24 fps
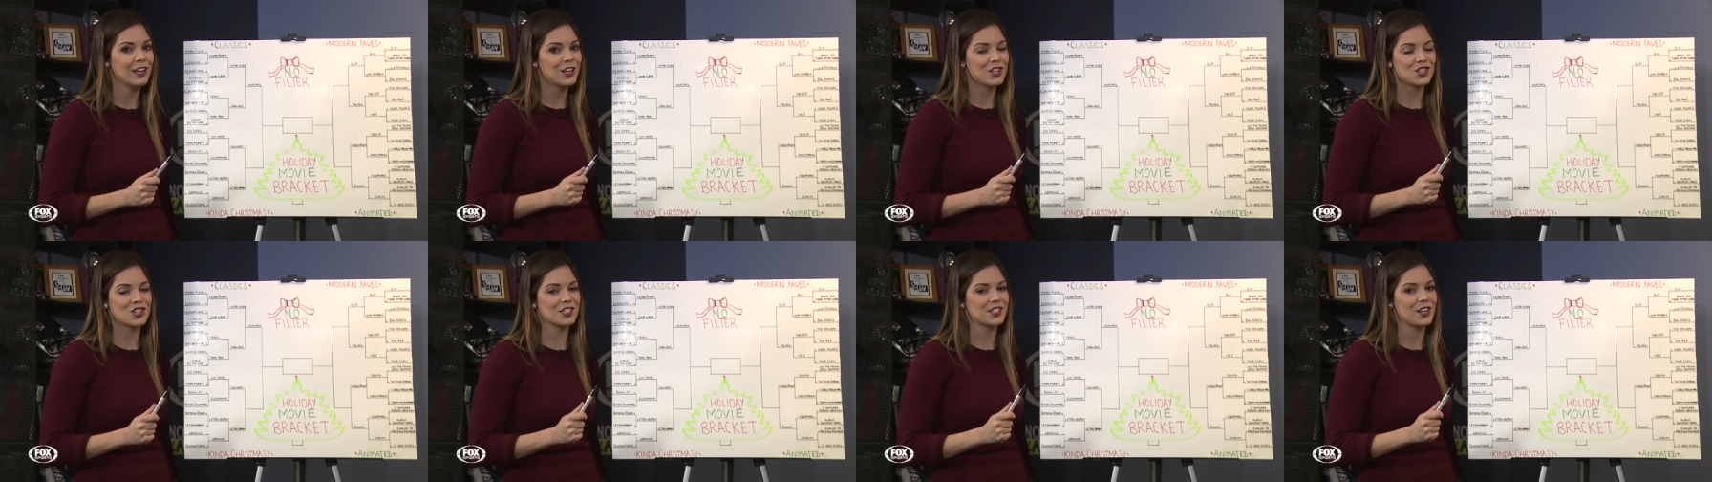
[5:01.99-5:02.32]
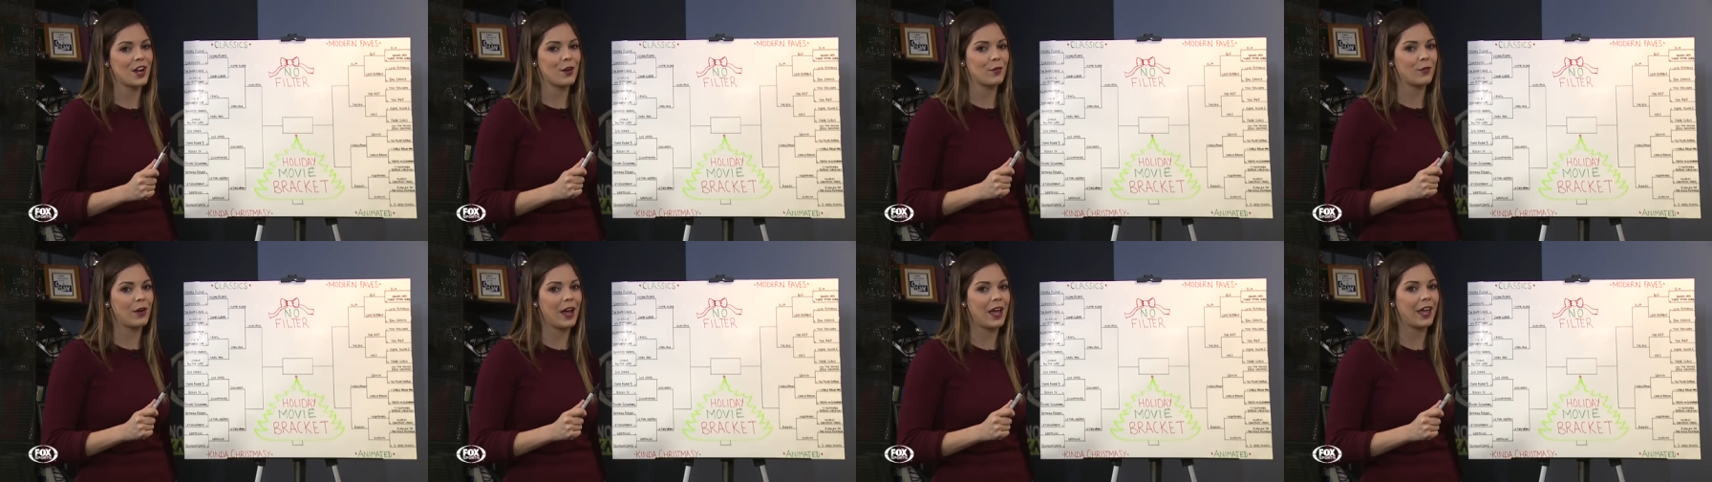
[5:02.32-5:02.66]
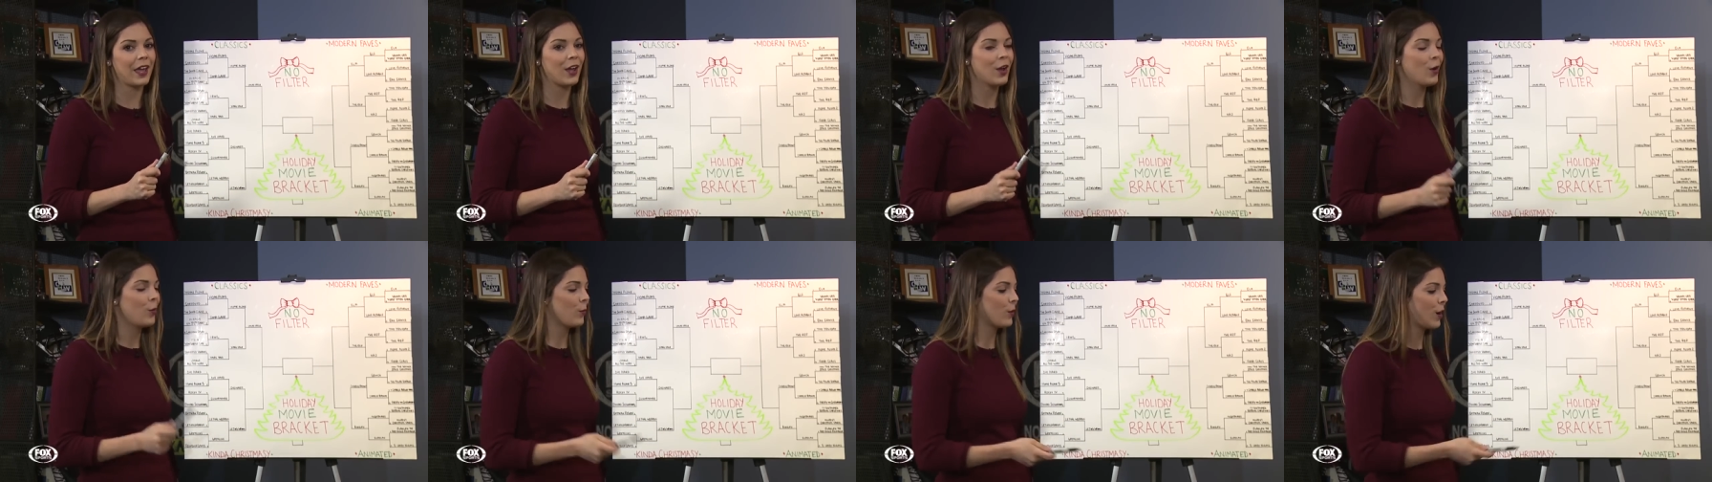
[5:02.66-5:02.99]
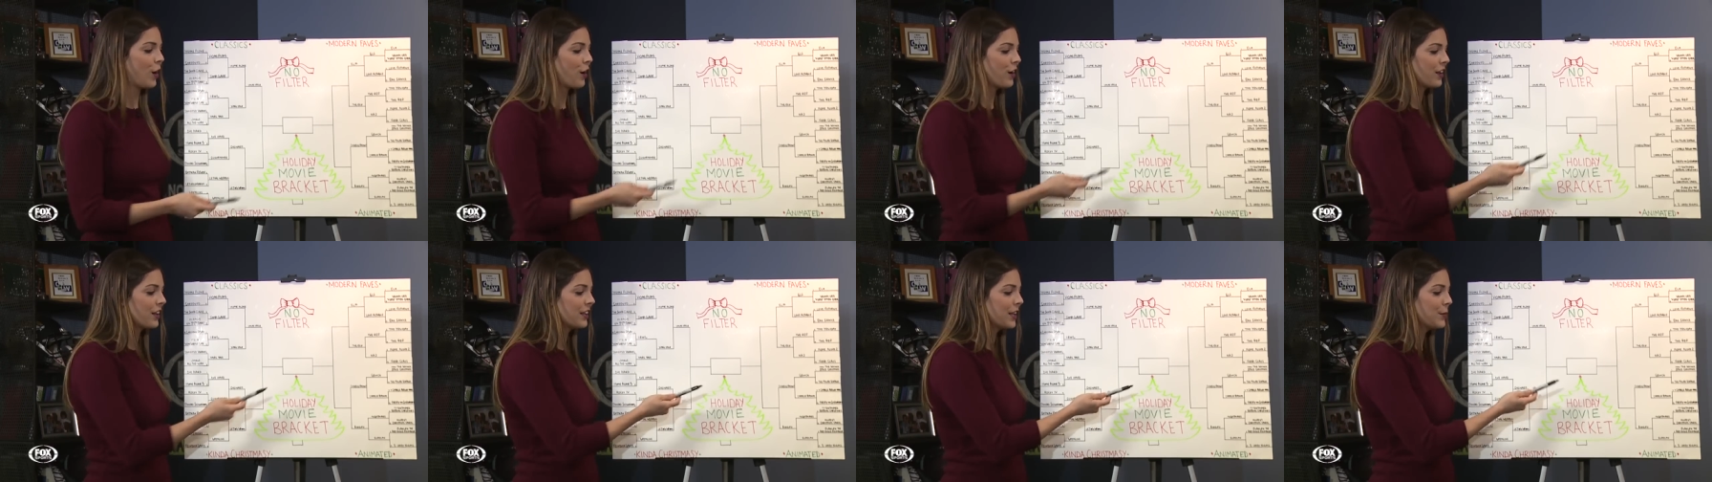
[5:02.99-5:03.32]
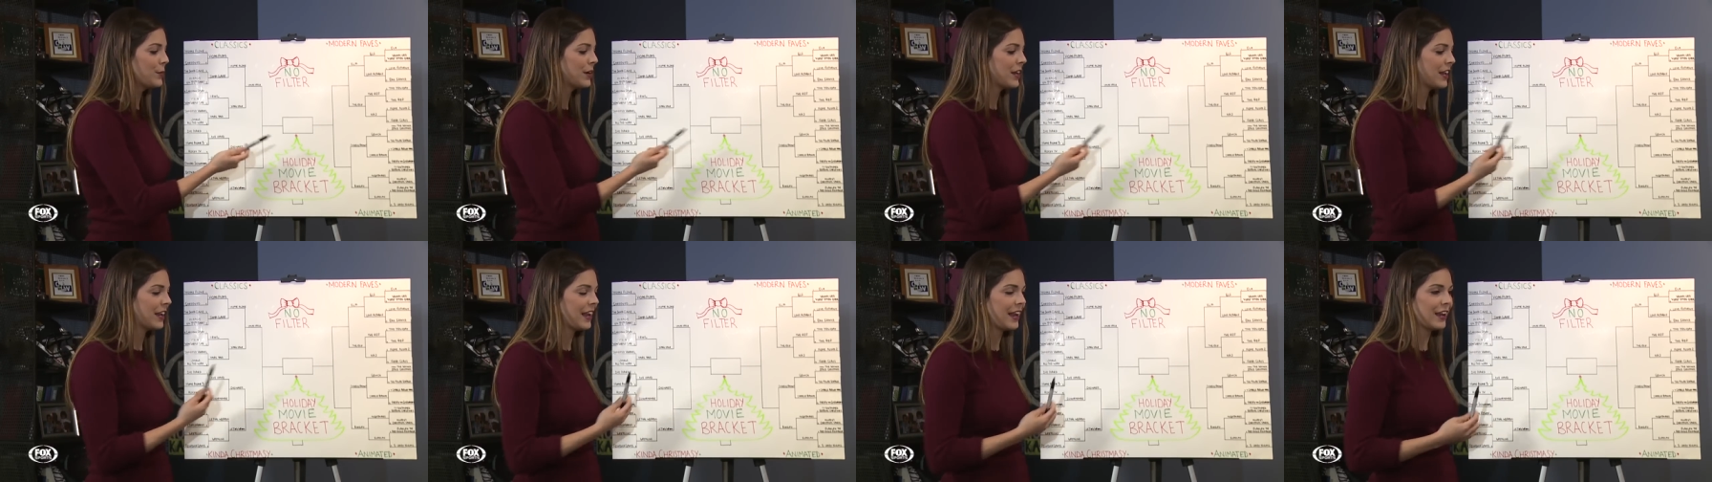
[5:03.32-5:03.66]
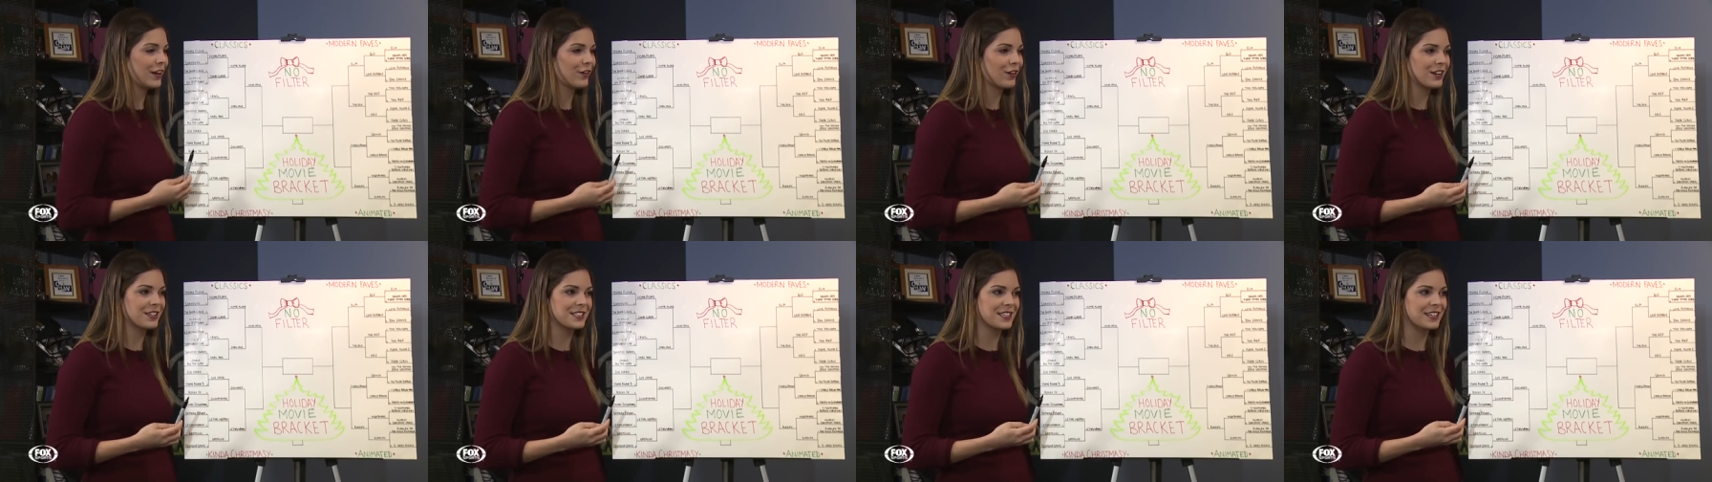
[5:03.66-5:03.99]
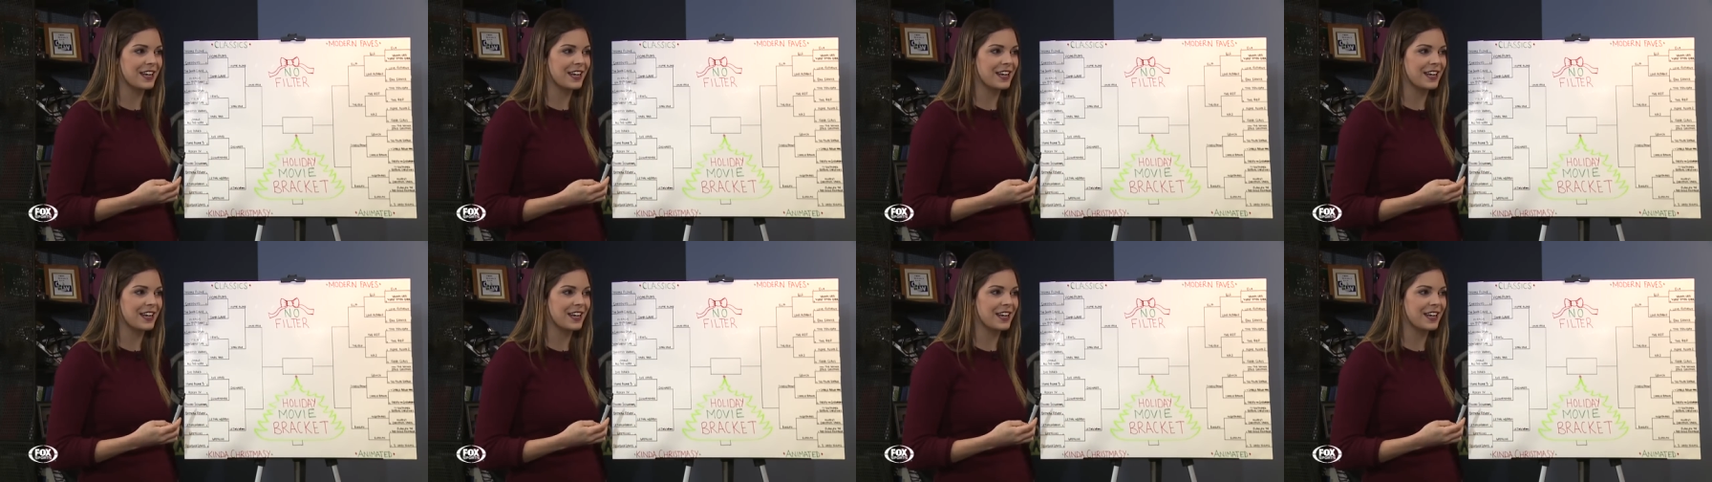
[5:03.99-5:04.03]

It's just not right. We already eliminated 8 Crazy